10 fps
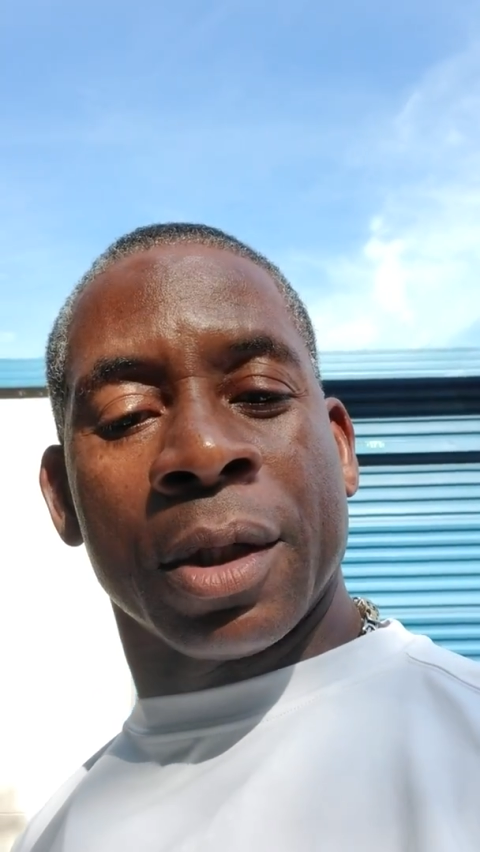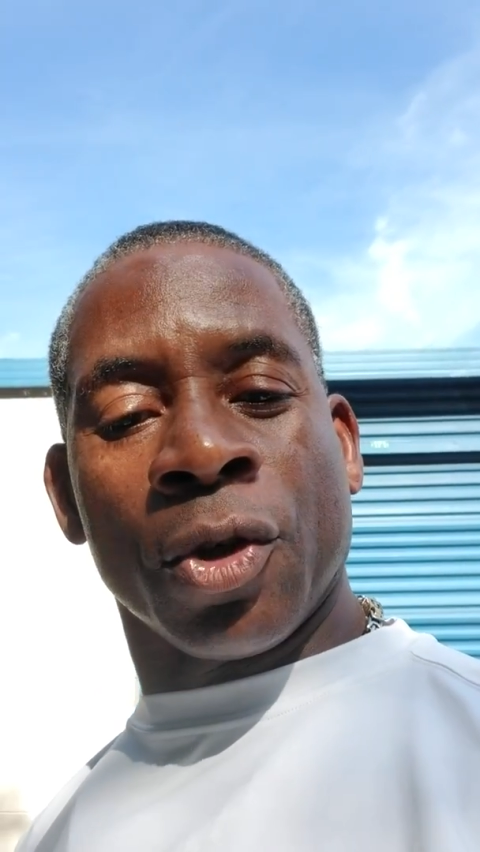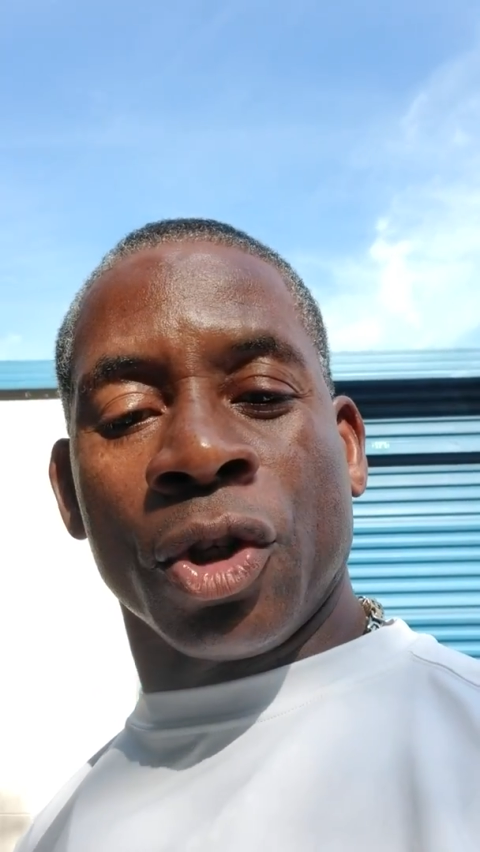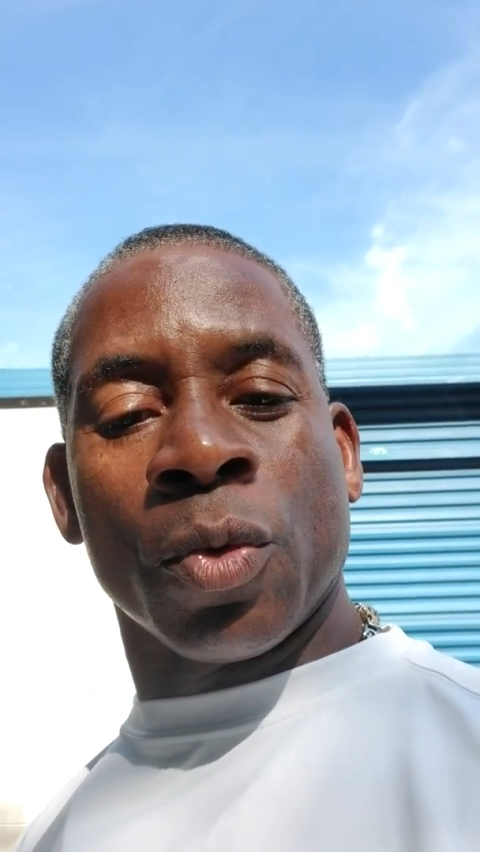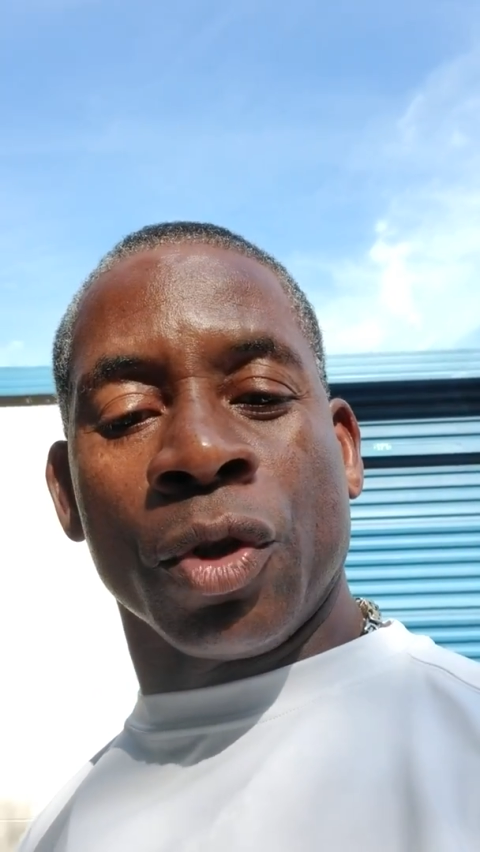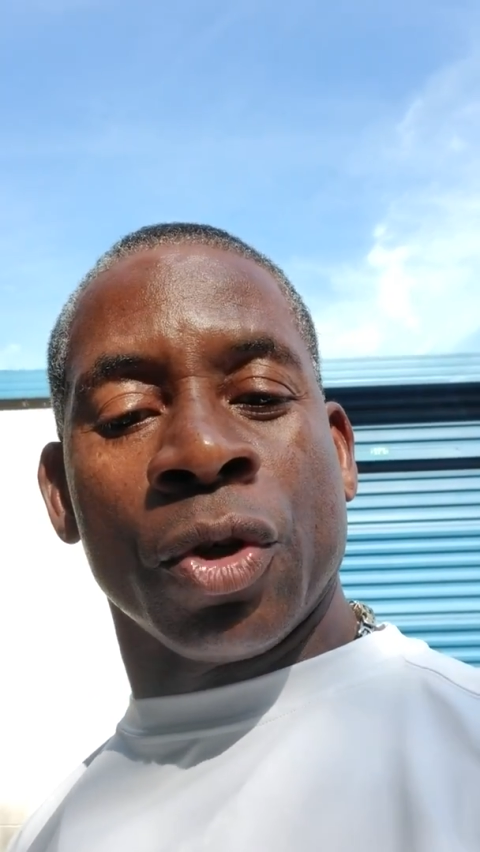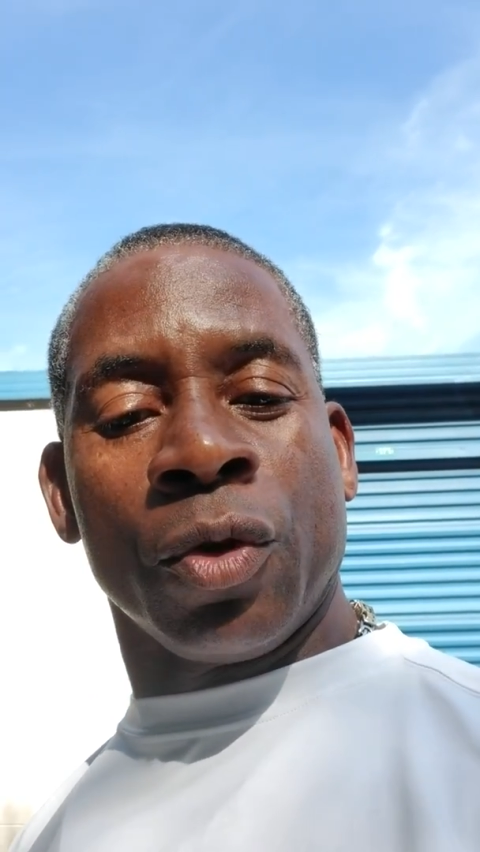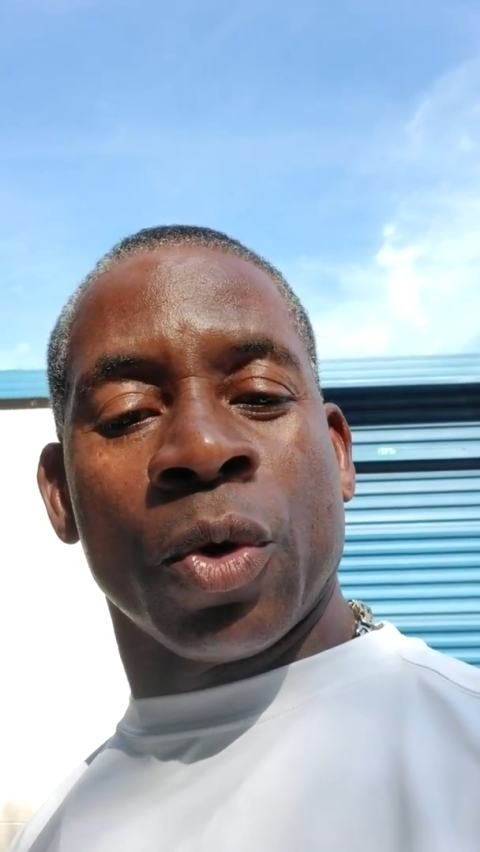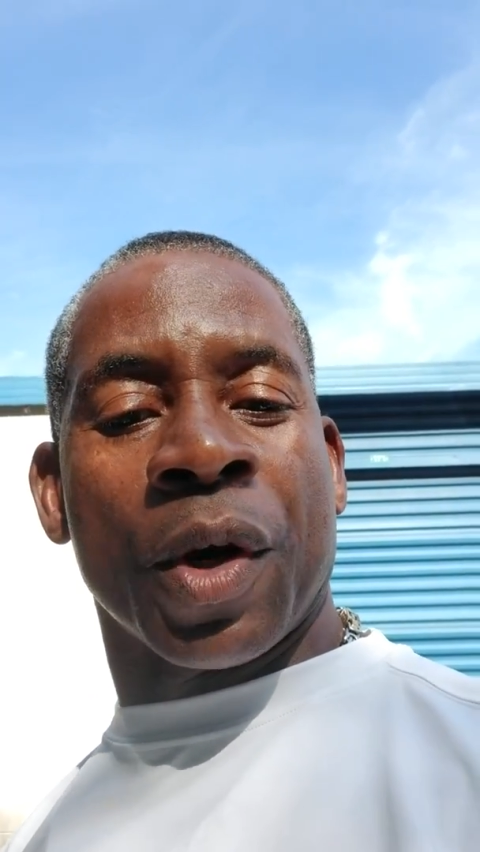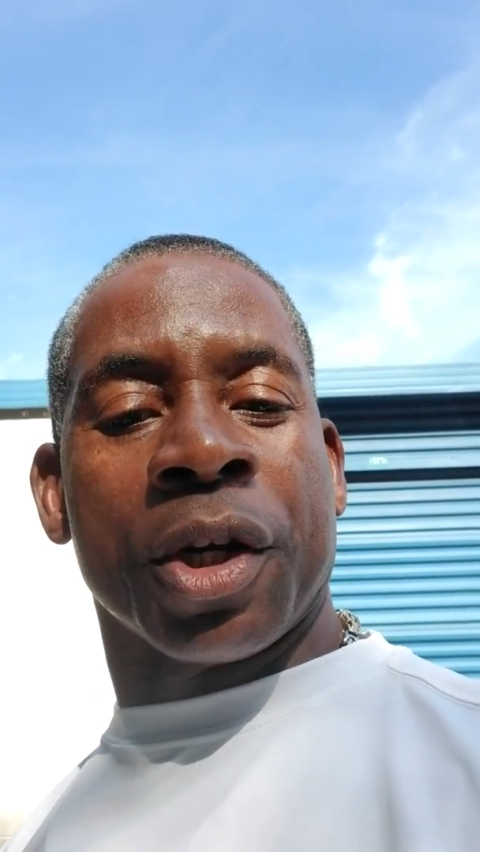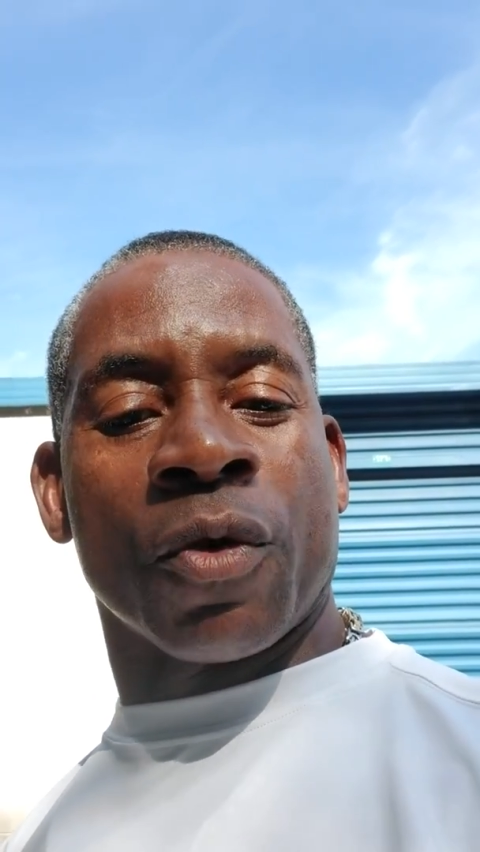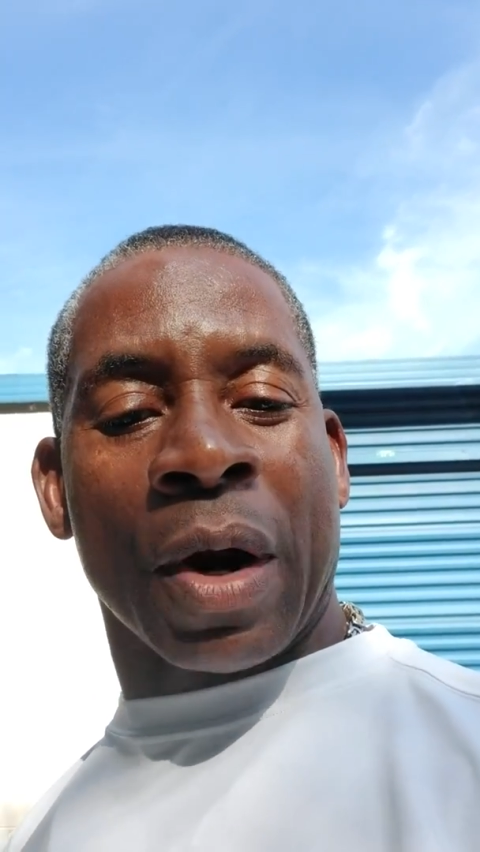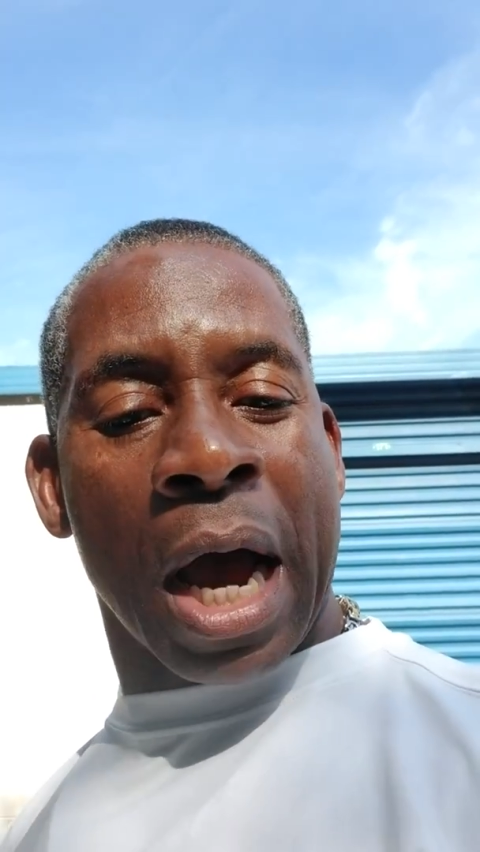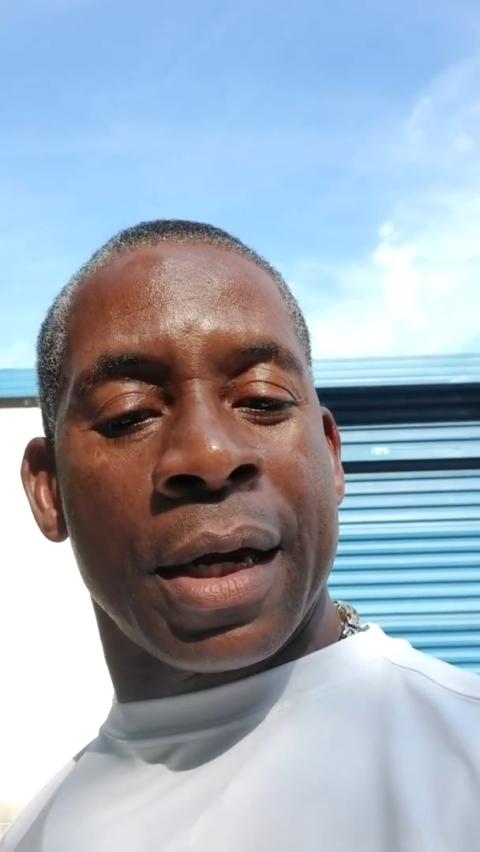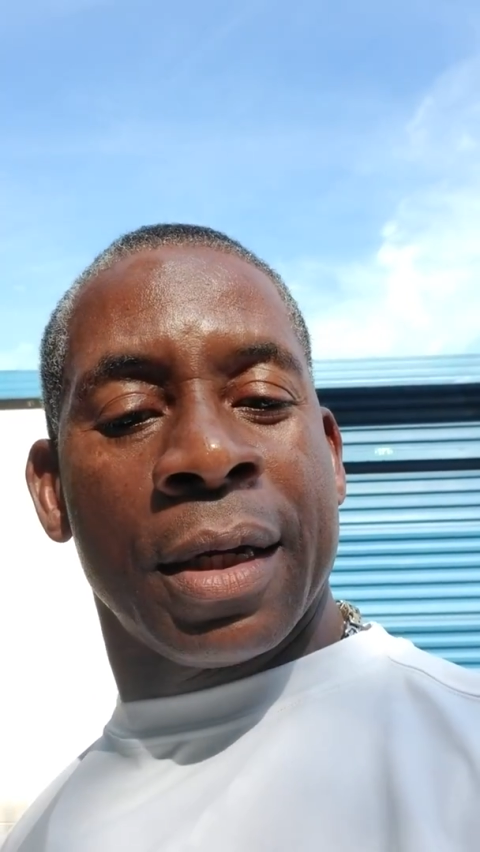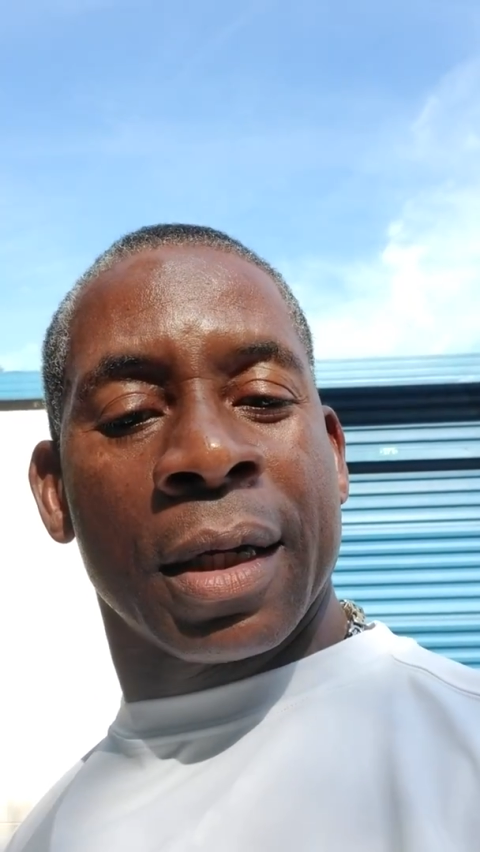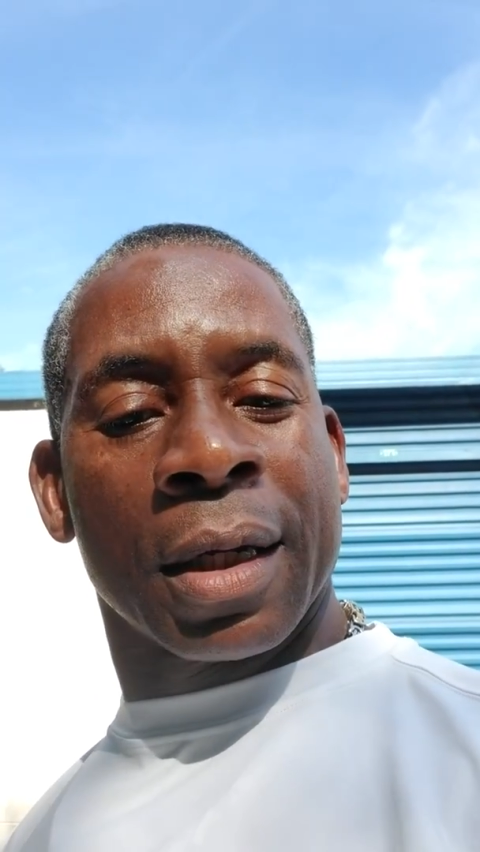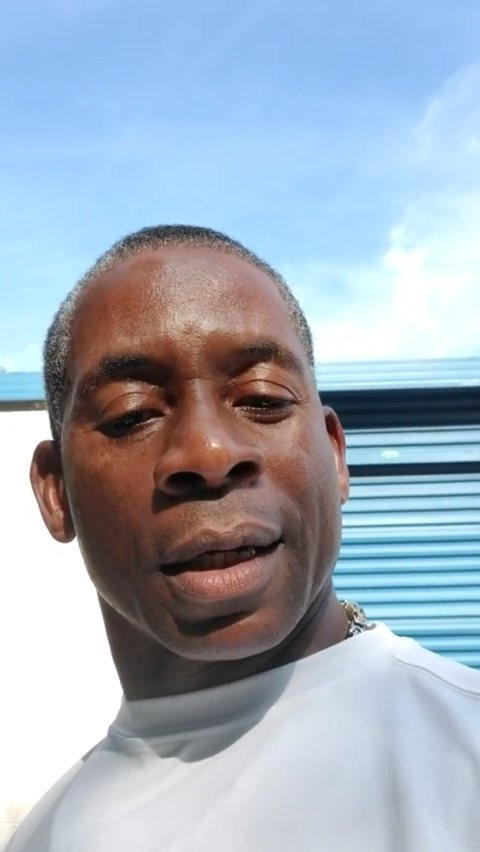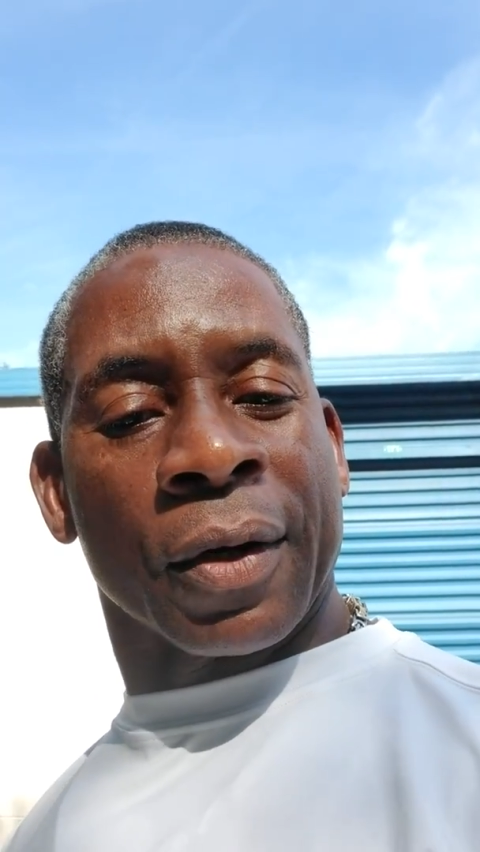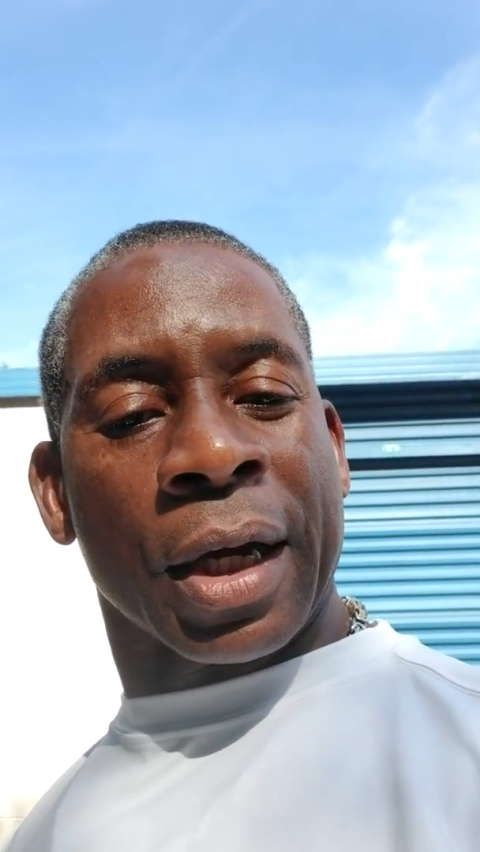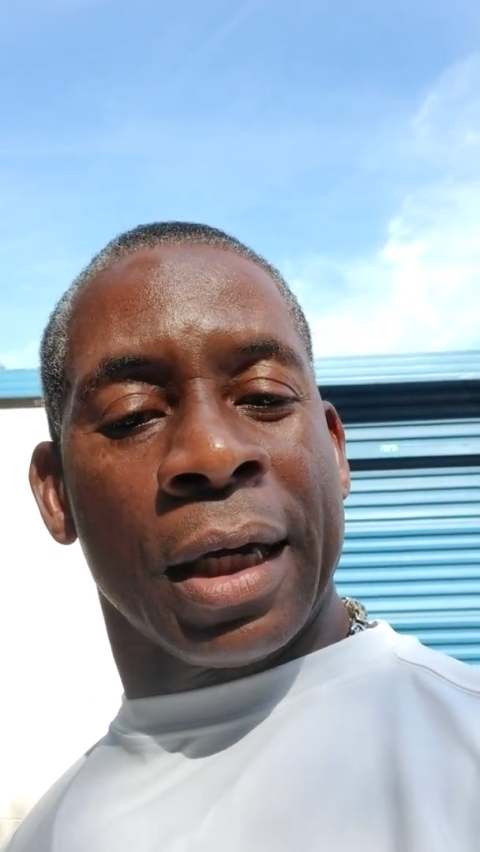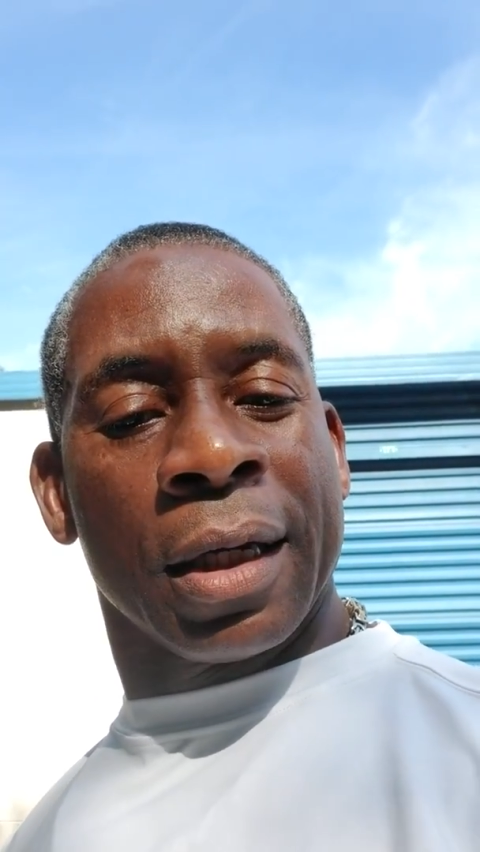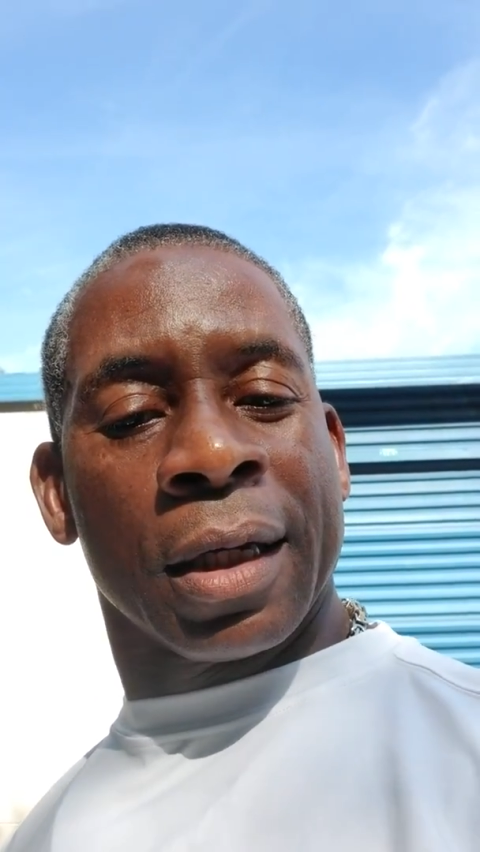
You, you, you, you ready to ride? Okay?